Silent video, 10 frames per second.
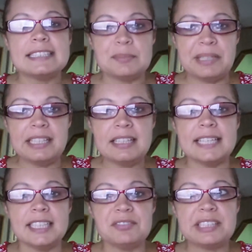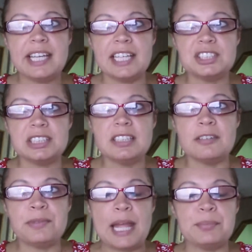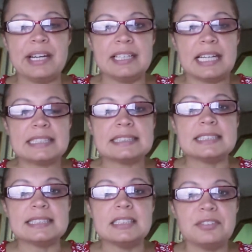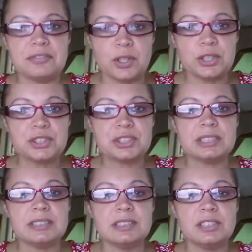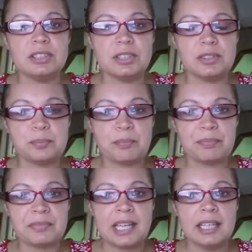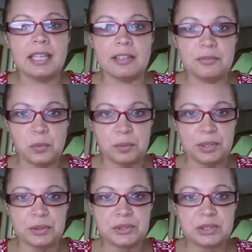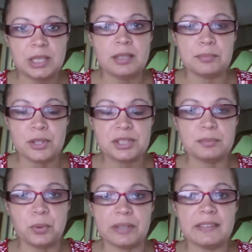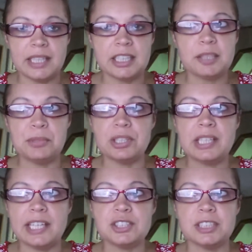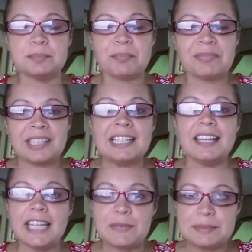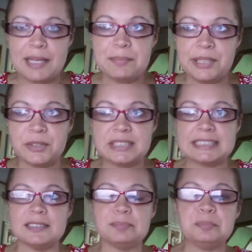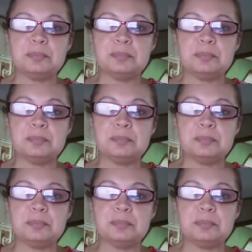To me, identification of flat brainitis is the first and foremost, most important thing in communication, and that was by Peterson.